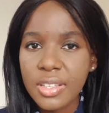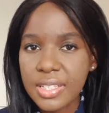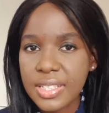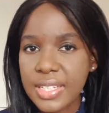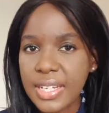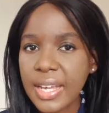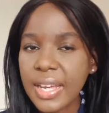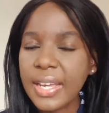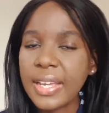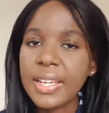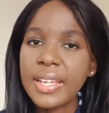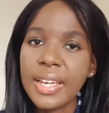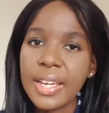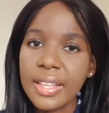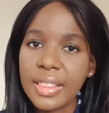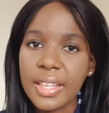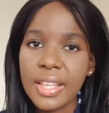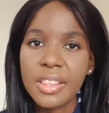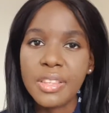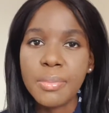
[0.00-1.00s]
the day
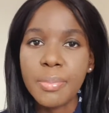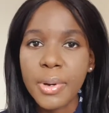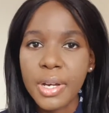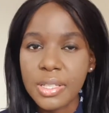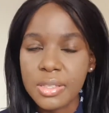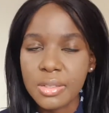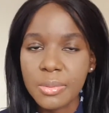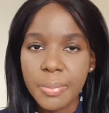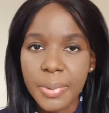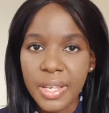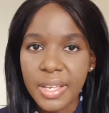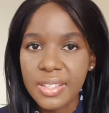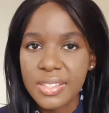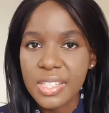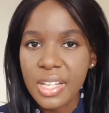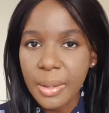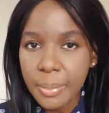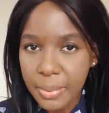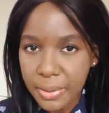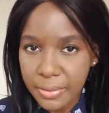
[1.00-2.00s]
and then the bus would pick
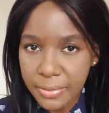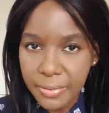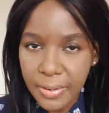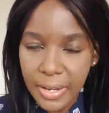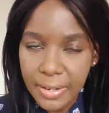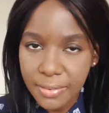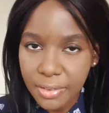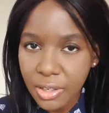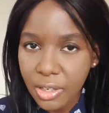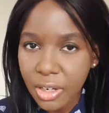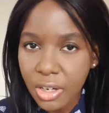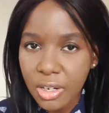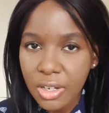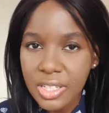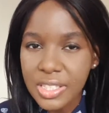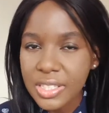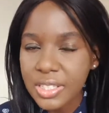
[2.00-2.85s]
us up at 5 o'clock.